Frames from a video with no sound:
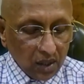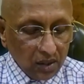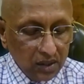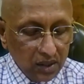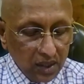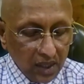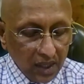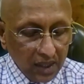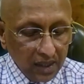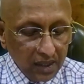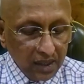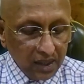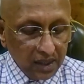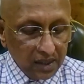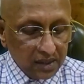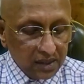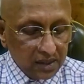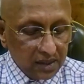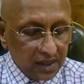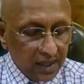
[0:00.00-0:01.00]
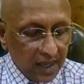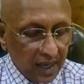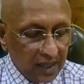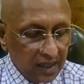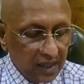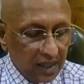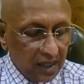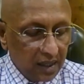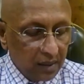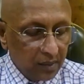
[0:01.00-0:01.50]
in these,
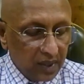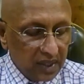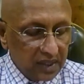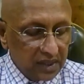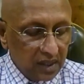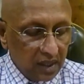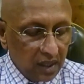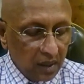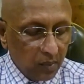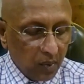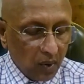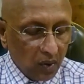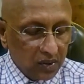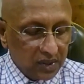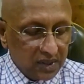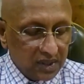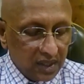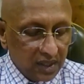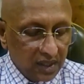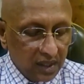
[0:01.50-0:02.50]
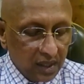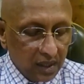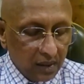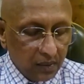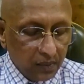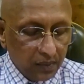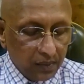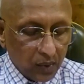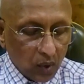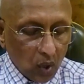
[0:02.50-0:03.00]
that their medicinal powers in
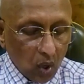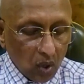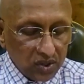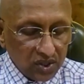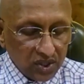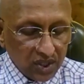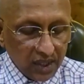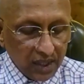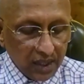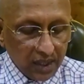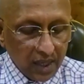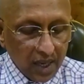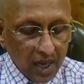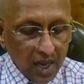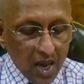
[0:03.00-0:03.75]
their raw state